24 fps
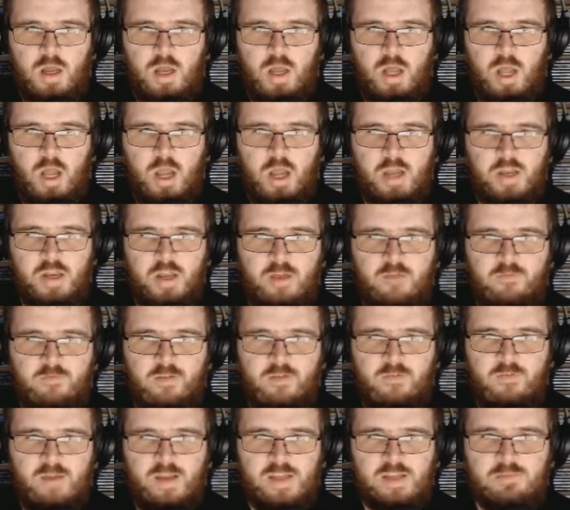I don't
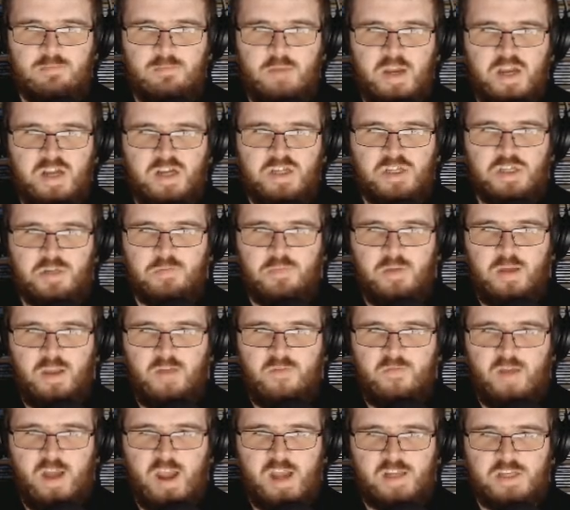think that's meant to be
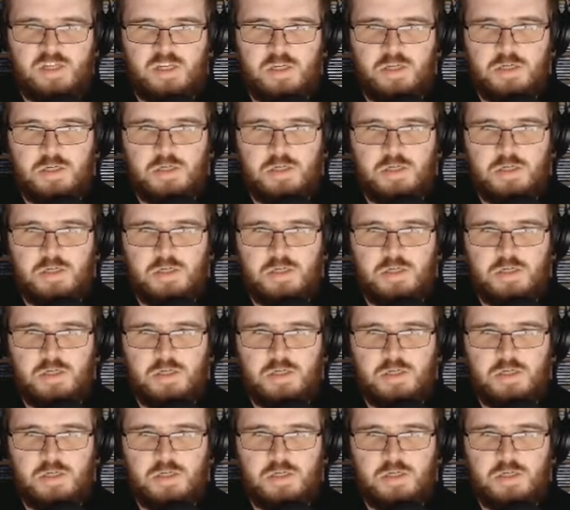that.